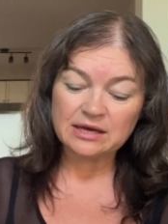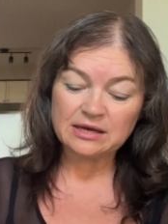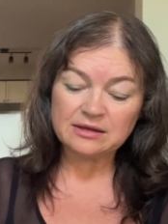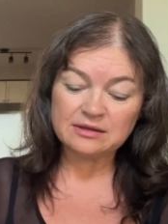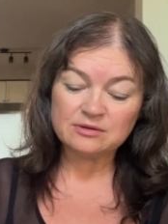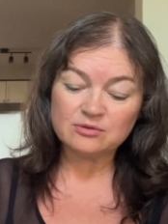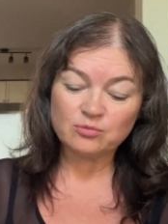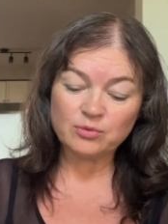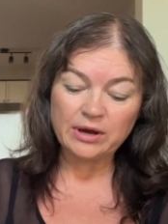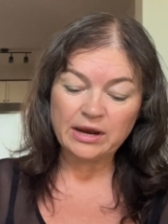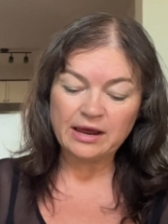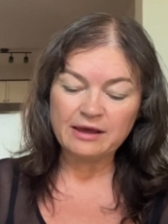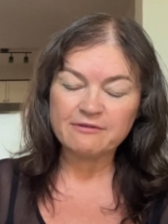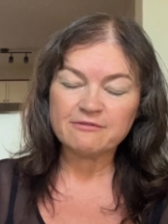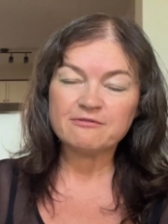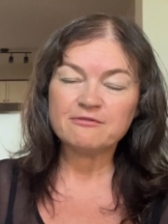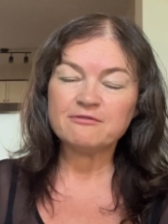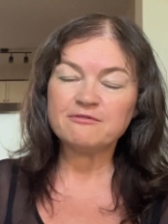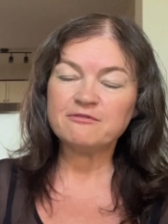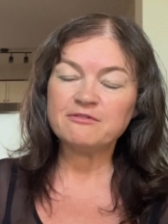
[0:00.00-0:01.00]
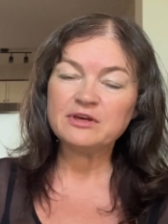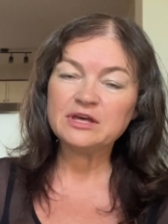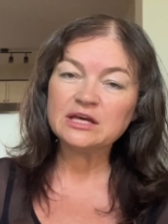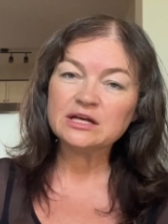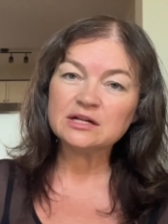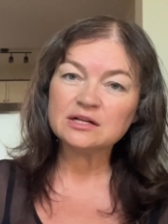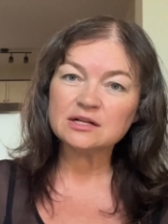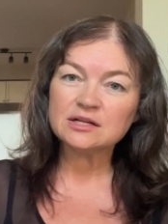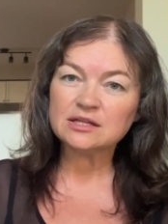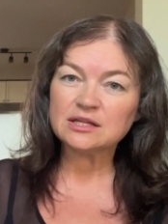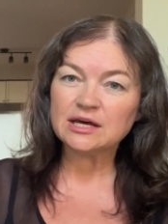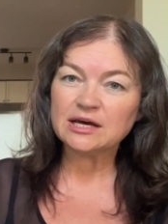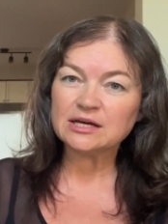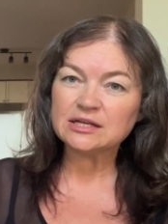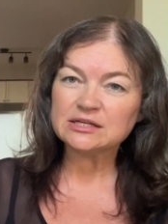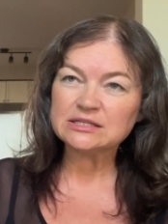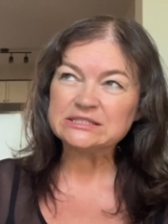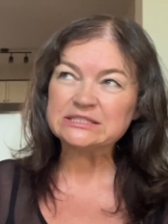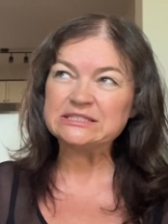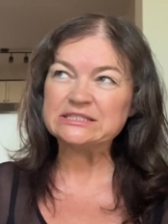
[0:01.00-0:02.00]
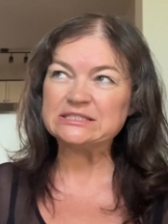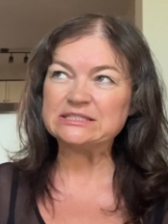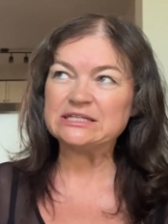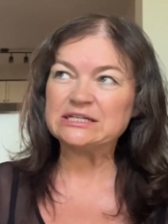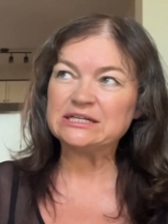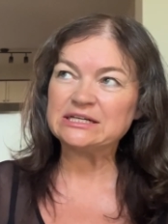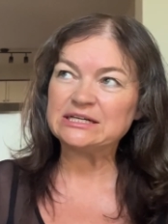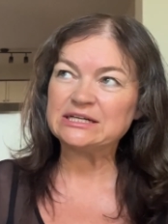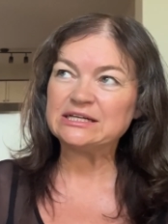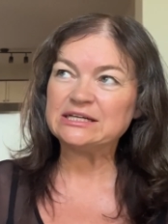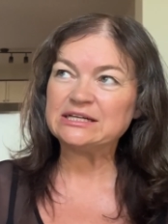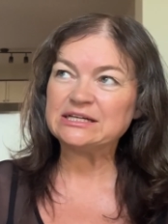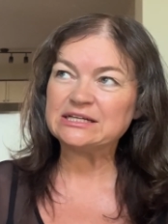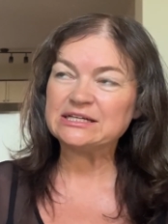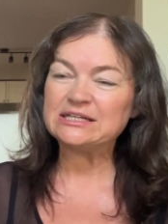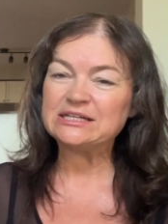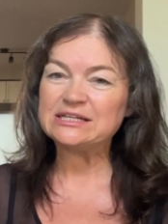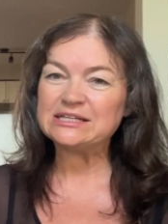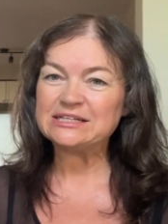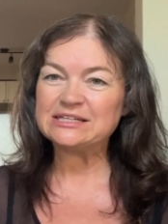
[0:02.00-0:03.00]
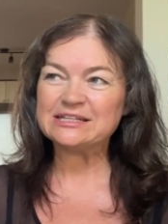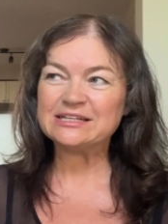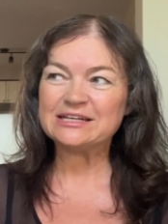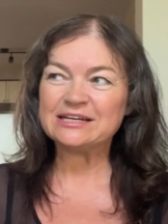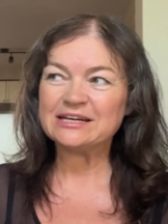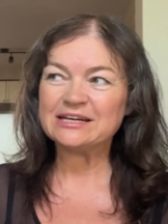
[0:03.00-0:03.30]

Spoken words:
And when I feel that, I kind